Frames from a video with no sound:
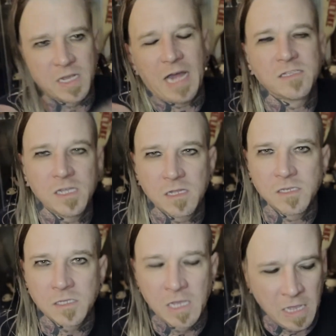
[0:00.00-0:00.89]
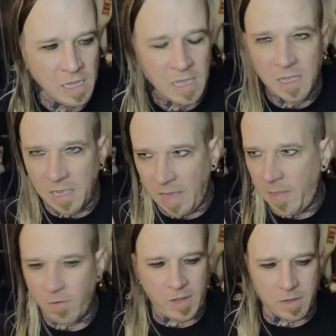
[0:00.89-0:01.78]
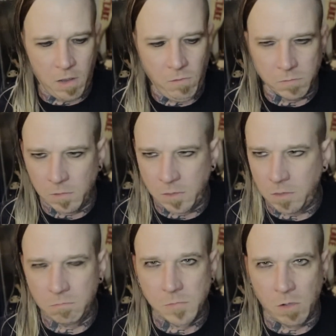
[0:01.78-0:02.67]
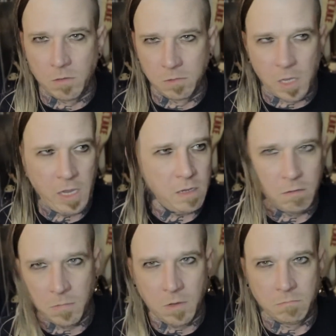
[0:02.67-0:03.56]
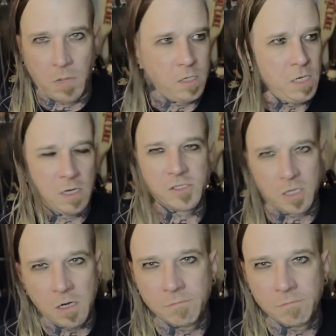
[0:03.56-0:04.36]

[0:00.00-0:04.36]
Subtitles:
I'll take this. And they were like, oh, okay, money. And I was like, here,